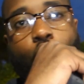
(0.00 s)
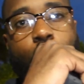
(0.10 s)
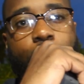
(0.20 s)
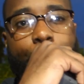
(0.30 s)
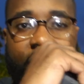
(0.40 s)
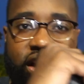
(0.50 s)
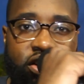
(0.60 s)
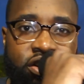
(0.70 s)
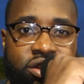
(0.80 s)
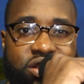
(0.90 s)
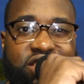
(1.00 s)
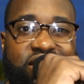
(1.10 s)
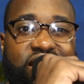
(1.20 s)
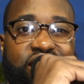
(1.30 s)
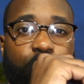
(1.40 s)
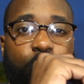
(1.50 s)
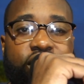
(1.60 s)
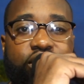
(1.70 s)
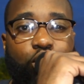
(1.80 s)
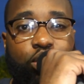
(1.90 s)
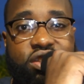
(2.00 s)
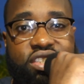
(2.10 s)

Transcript: on appearance these wings look